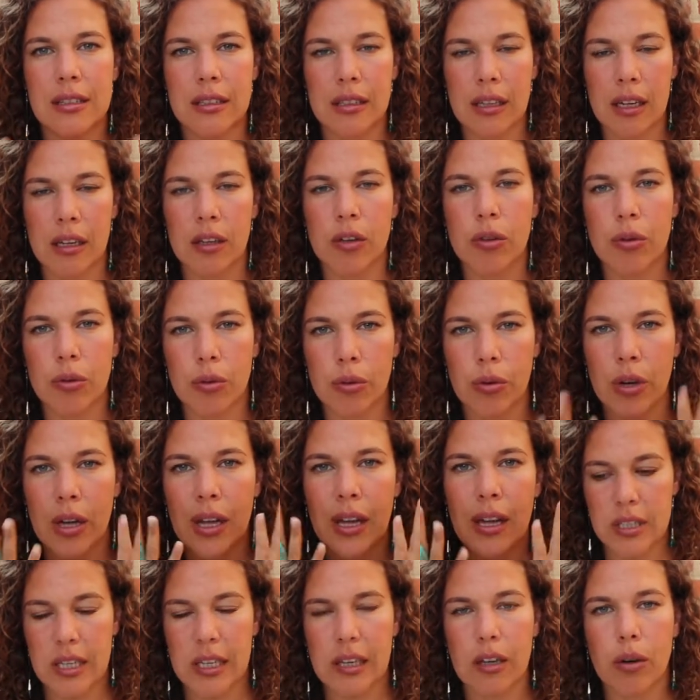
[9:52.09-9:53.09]
and then you
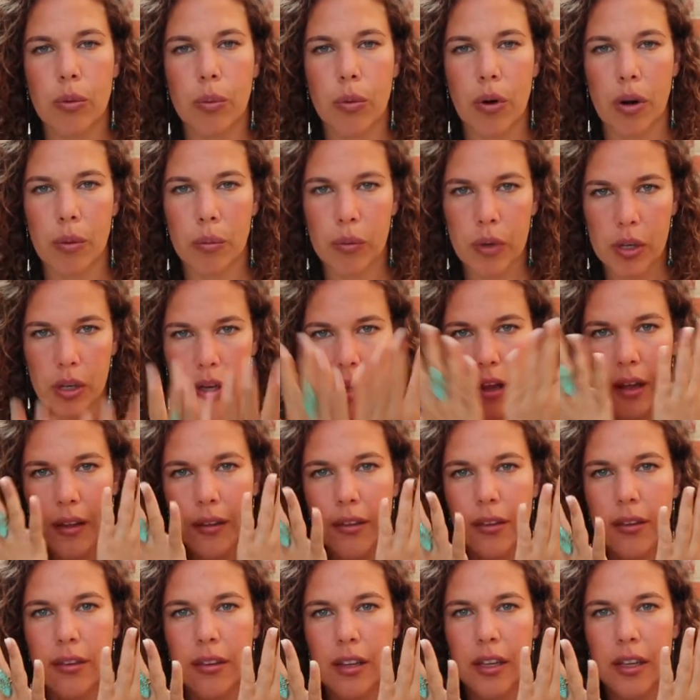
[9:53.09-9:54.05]
take a warm cloth